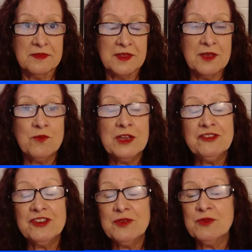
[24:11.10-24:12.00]
And when
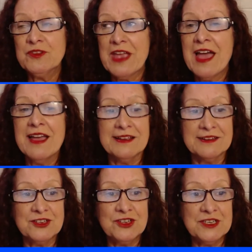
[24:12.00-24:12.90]
she was
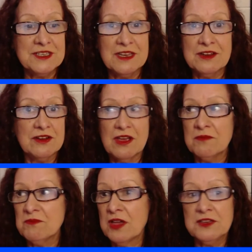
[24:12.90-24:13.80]
asked, she said,
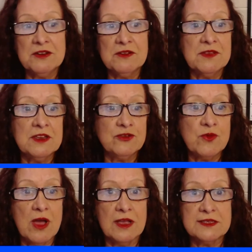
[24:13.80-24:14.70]
I didn't think
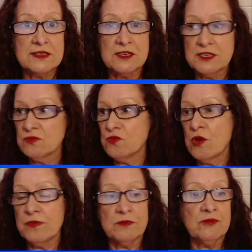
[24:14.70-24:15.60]
twice. I didn't
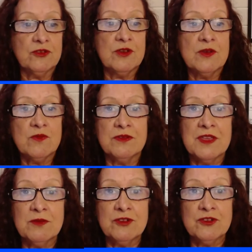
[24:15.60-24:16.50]
want them doing what they
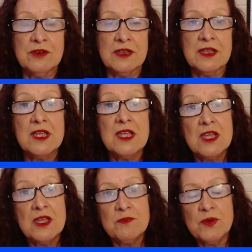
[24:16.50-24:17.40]
were doing.
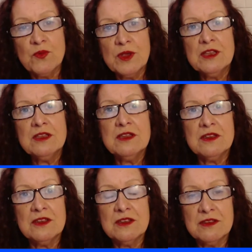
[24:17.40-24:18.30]
But
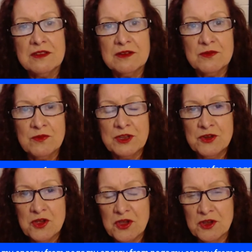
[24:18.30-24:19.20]
when
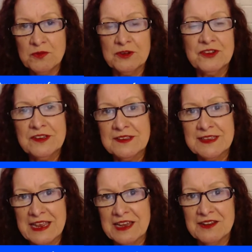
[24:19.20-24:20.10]
you heard what she
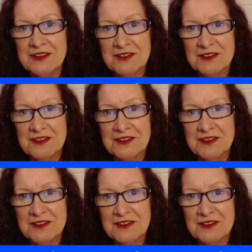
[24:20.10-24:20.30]
said